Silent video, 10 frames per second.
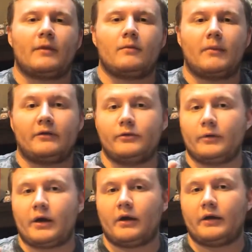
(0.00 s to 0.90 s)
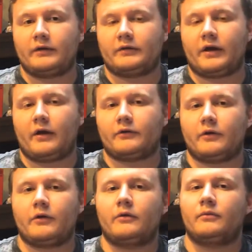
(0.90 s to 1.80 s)
Matthew McConaughey's
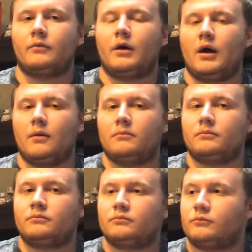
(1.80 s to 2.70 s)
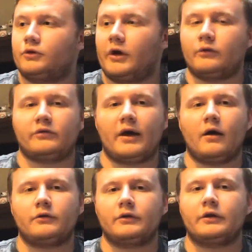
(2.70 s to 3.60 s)
character goes
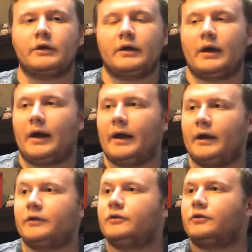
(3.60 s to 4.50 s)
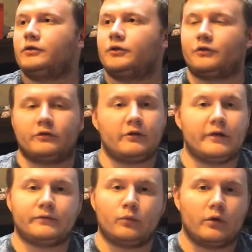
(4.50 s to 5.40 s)
out, and you're just
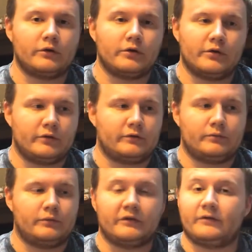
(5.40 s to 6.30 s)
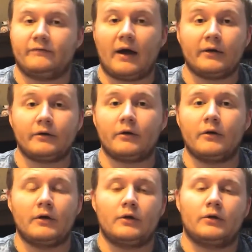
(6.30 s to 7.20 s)
left to wonder, does he find her?
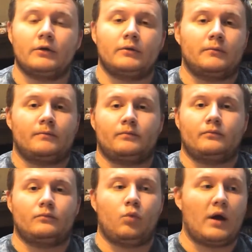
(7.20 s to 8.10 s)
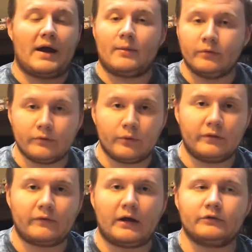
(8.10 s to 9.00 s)
What happens when he
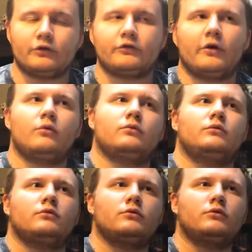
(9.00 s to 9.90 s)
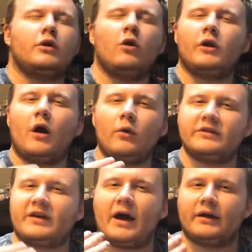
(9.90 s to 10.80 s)
finds her? So Nolan
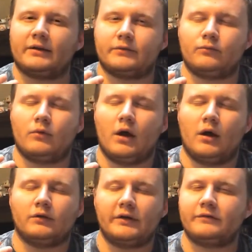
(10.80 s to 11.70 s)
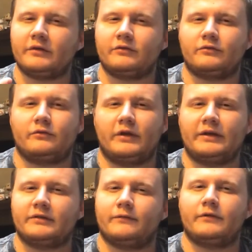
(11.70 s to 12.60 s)
always kind of leaves the
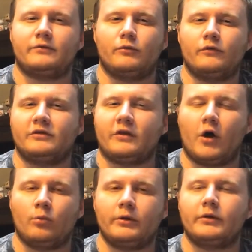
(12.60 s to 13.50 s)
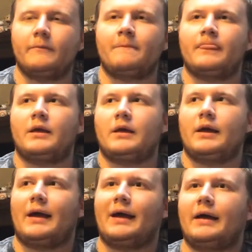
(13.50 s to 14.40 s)
ends of his movies open,
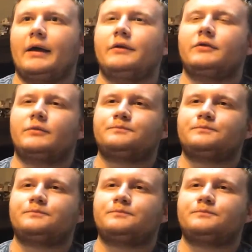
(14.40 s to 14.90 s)
and